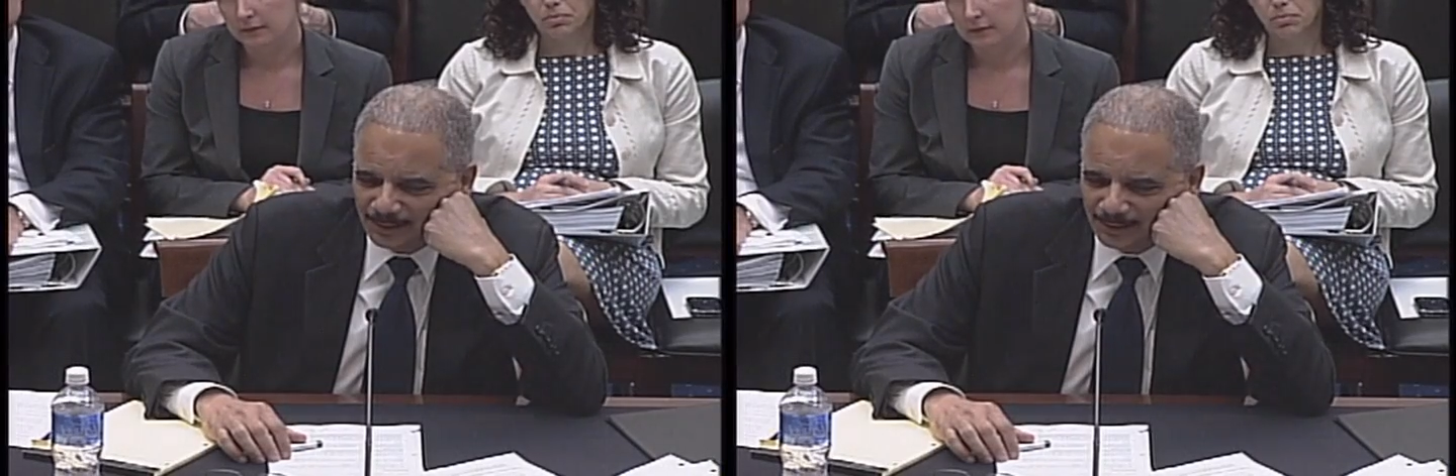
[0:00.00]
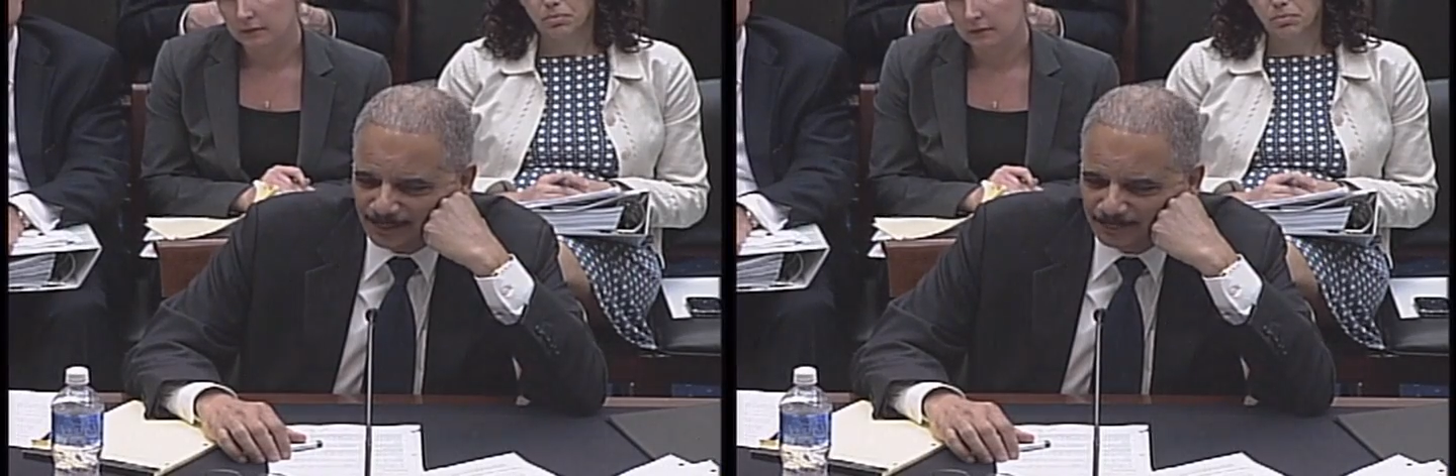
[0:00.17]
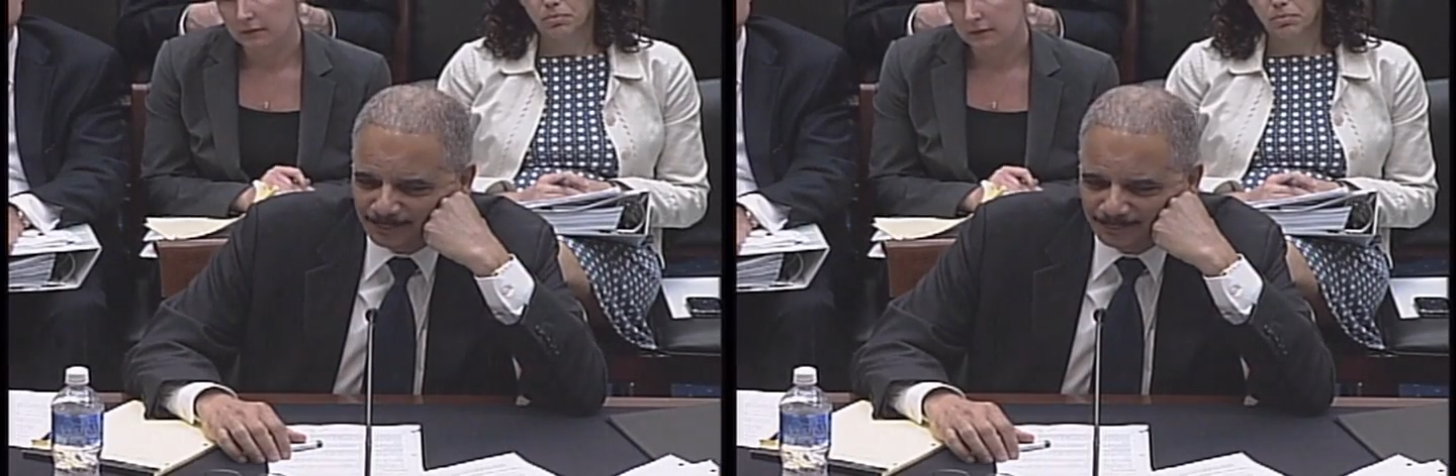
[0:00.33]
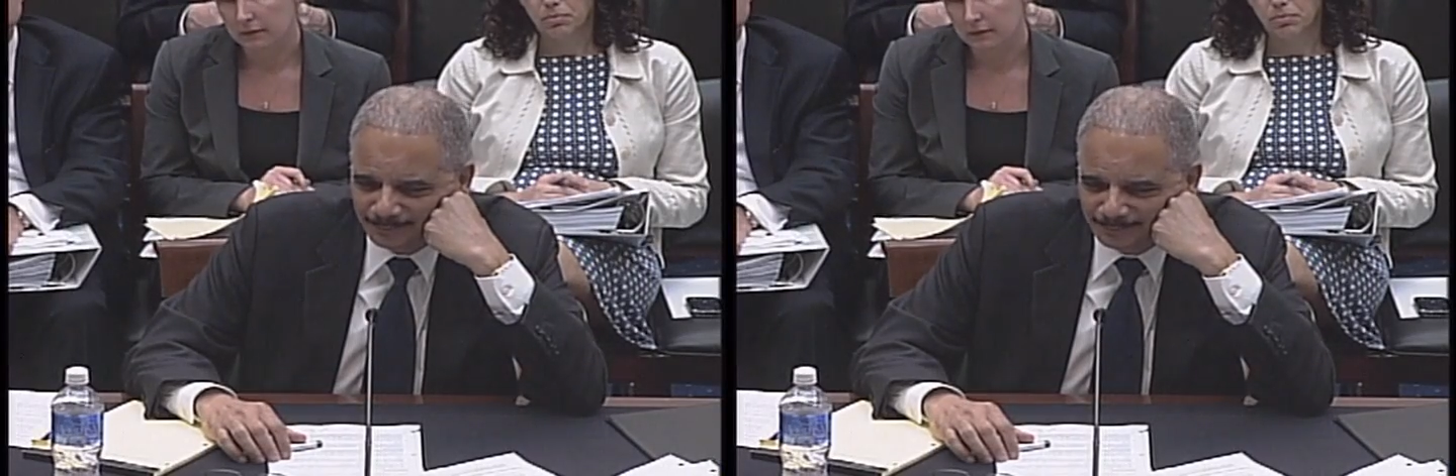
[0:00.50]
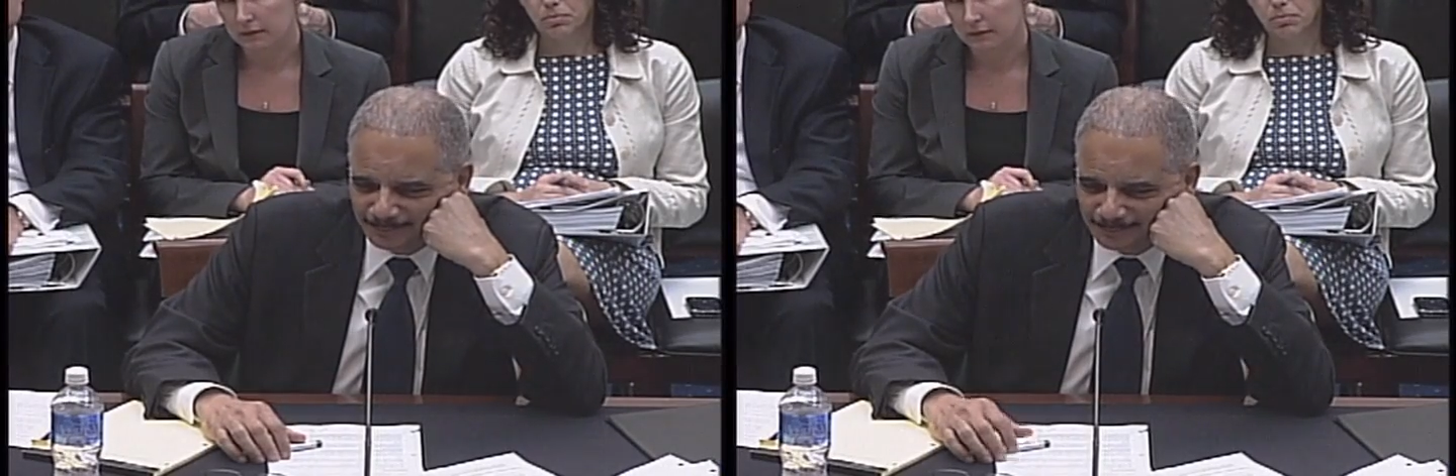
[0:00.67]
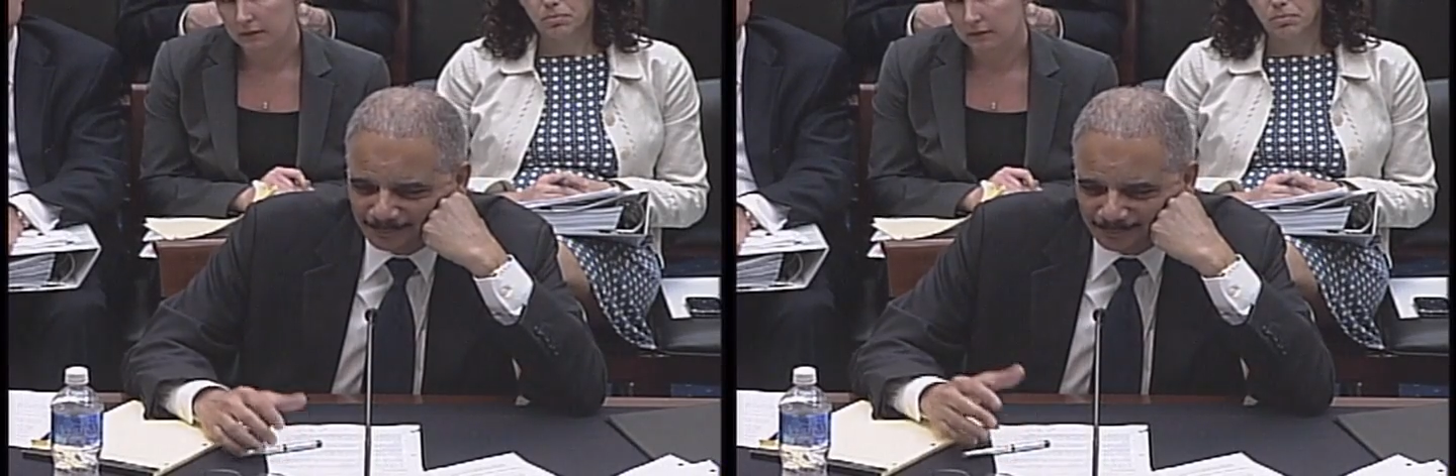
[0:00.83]
I
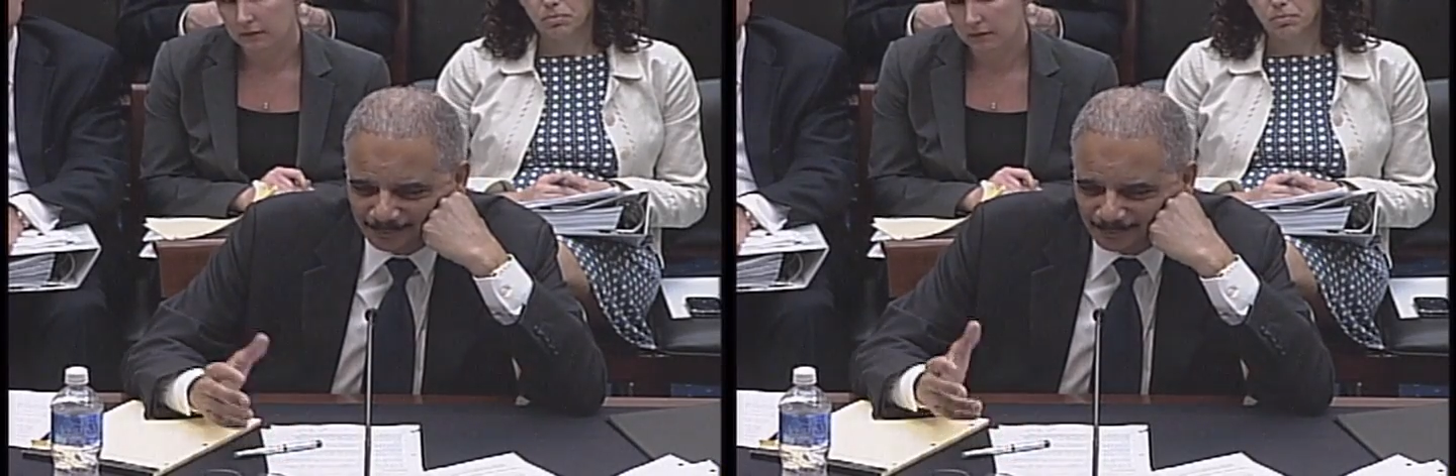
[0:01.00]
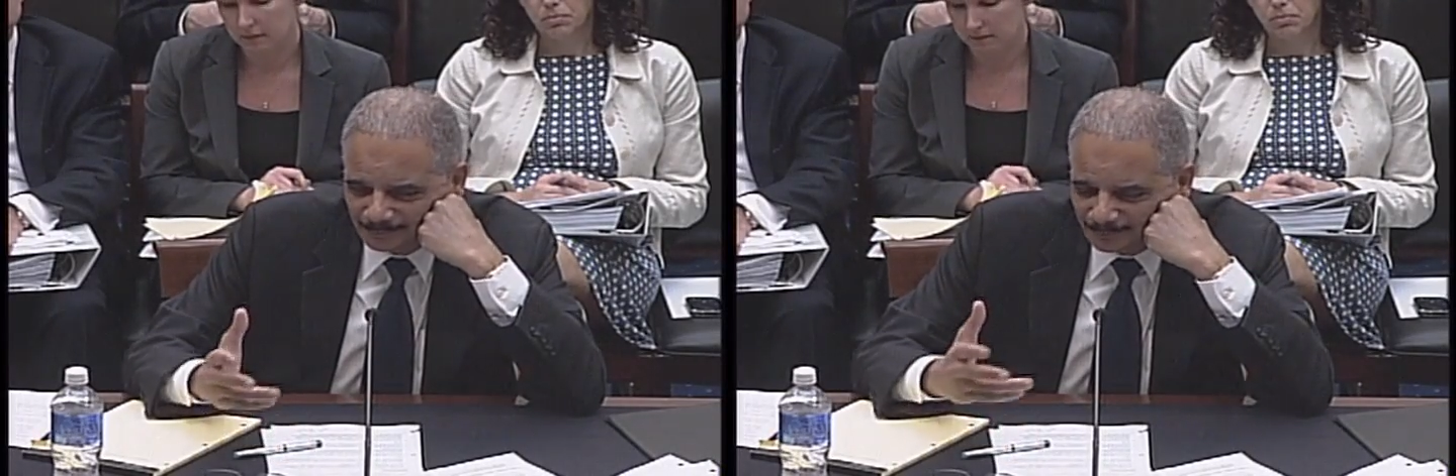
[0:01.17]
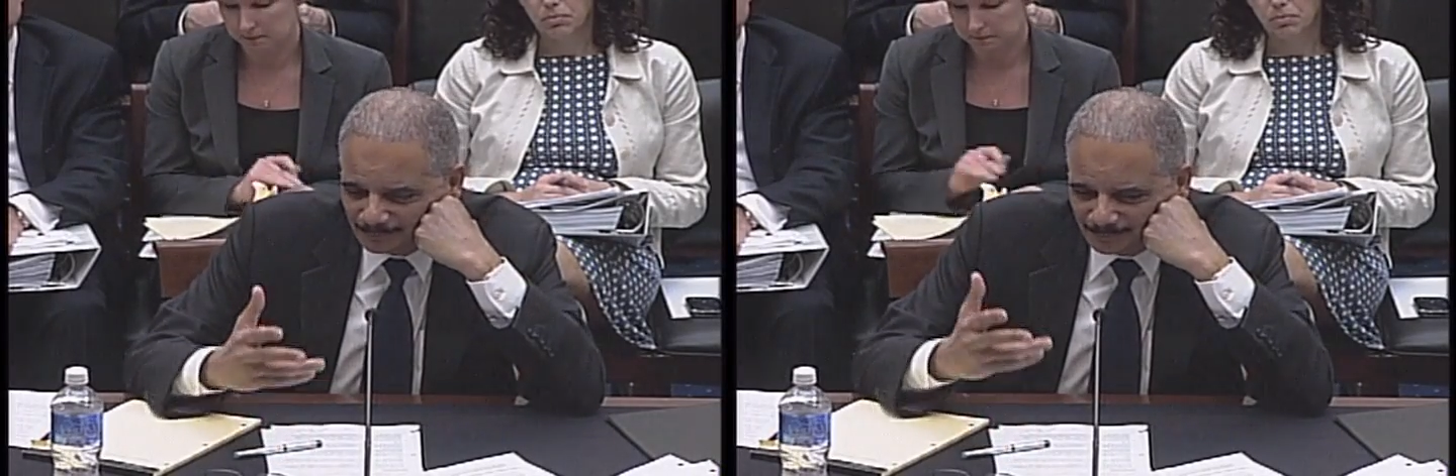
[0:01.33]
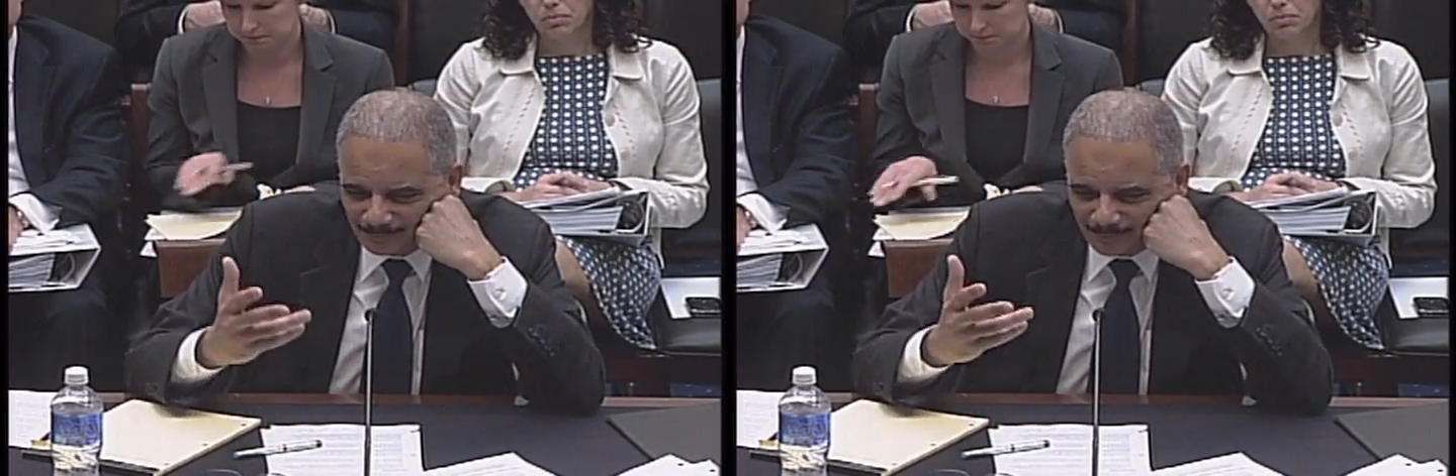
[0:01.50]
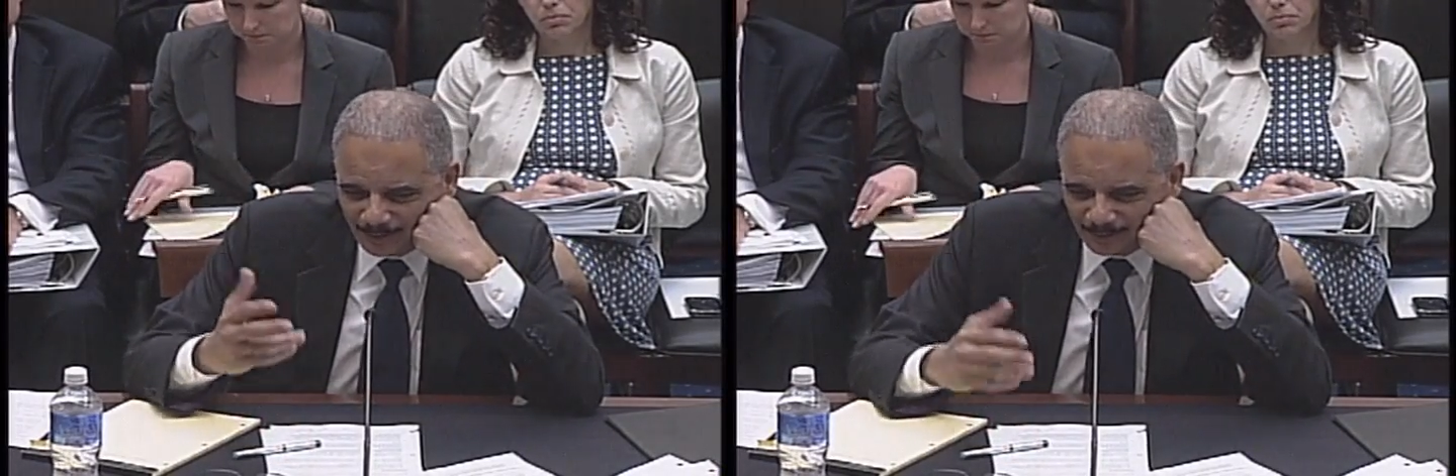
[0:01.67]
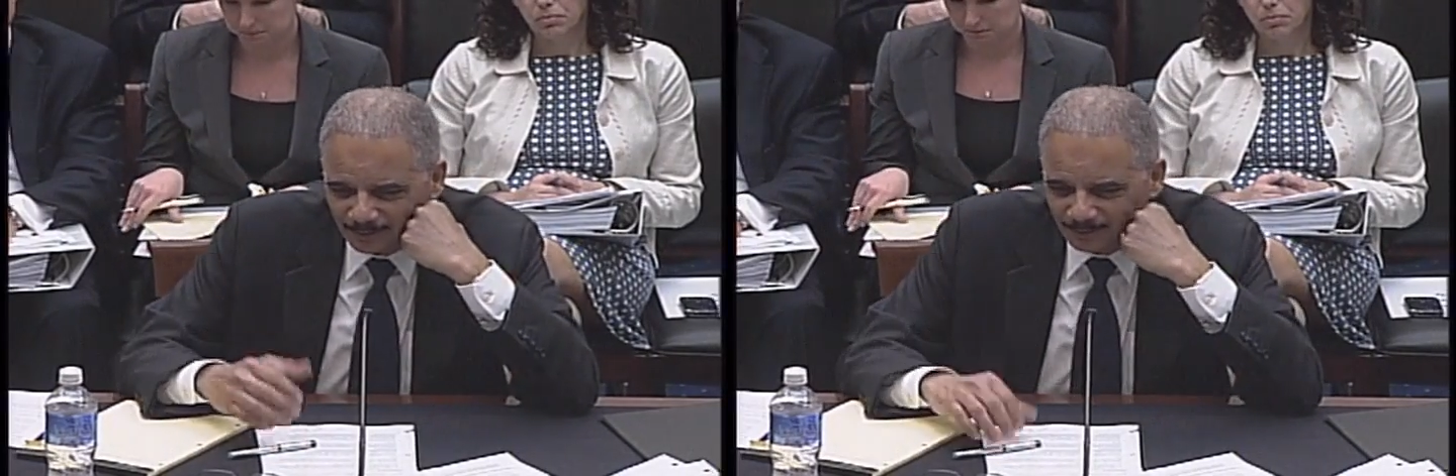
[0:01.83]

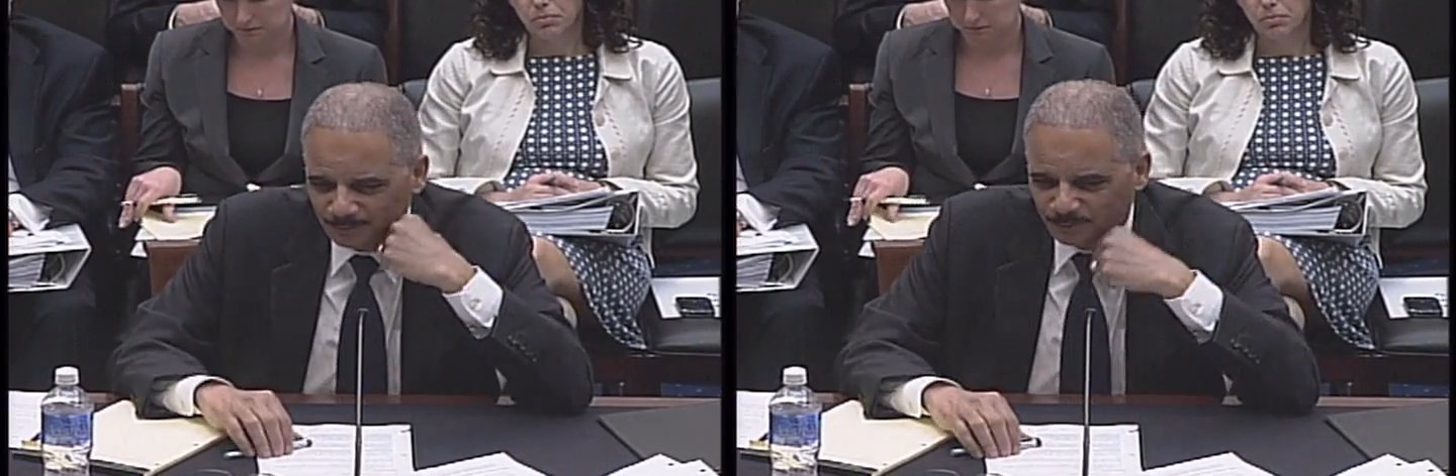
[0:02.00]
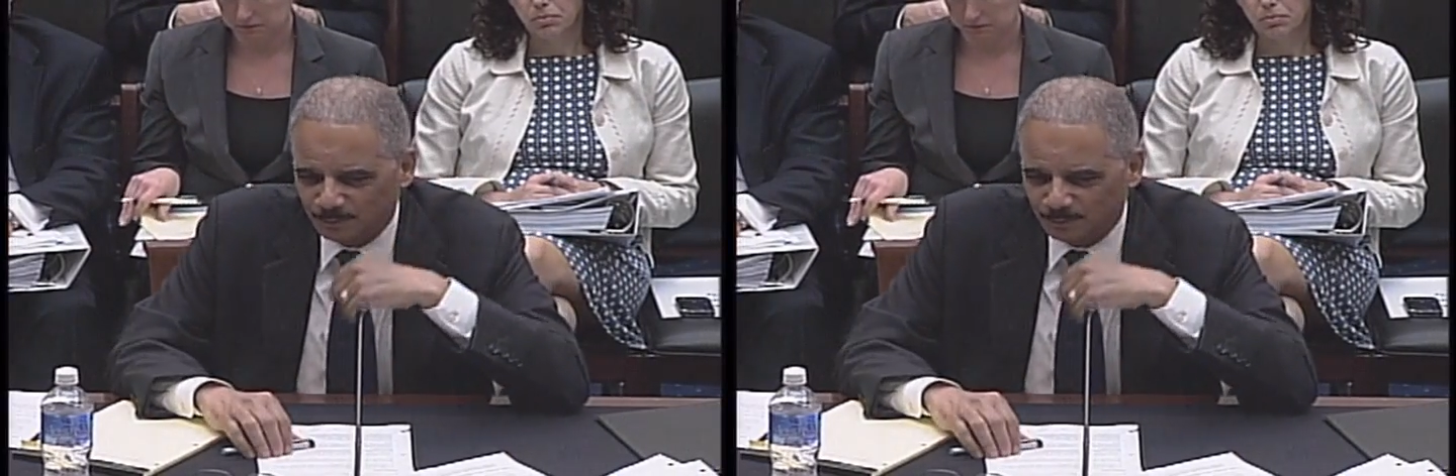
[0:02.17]
don't know,